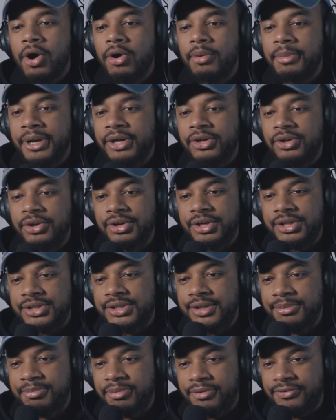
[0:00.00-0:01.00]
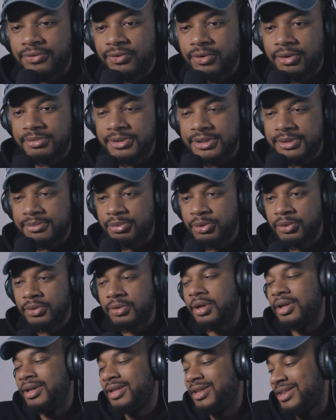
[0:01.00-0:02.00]
Oh my goodness, he performed
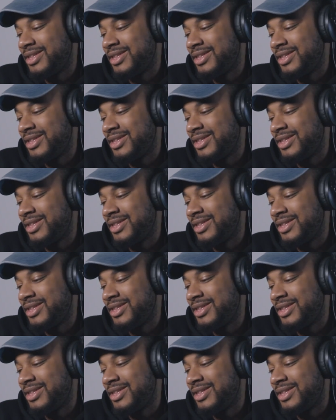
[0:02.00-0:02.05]
Simpuku.